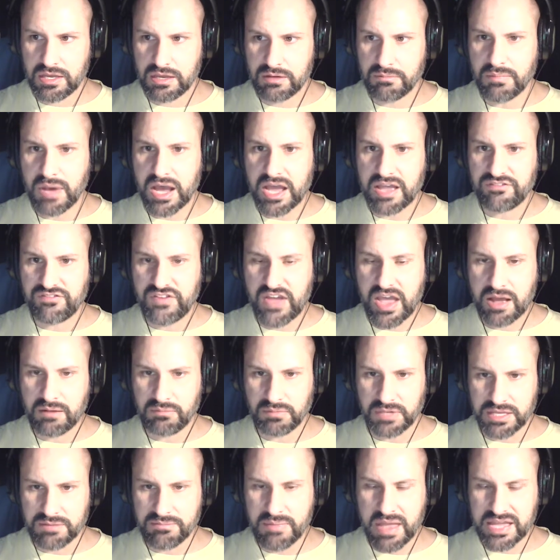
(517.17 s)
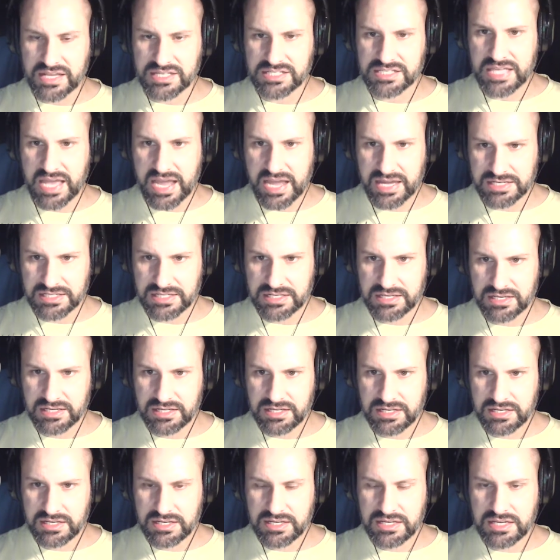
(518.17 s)
"My family makes that.
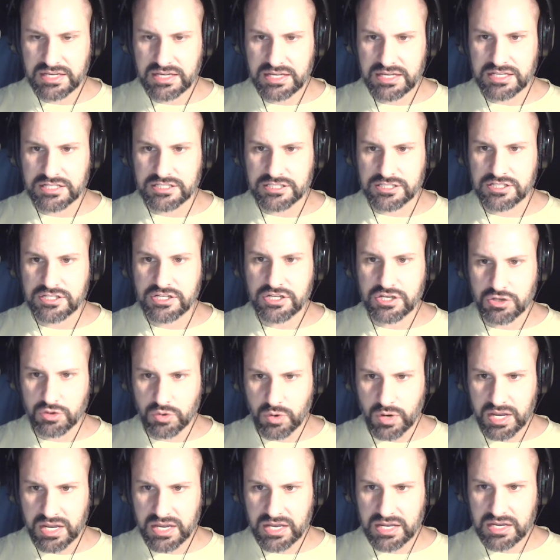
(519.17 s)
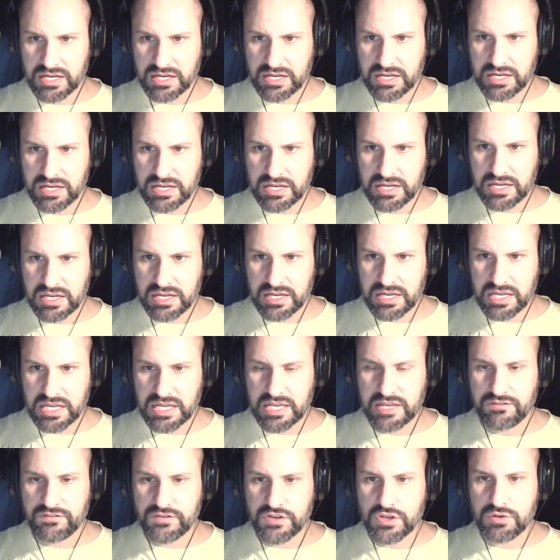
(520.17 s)
It's new.
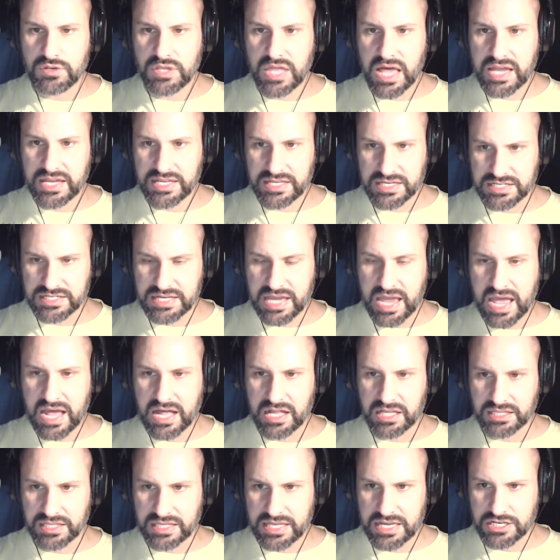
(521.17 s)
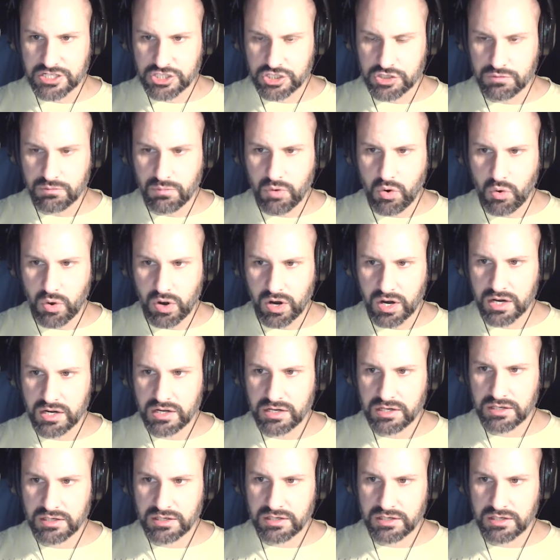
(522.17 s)
If you like it, I'll get you more."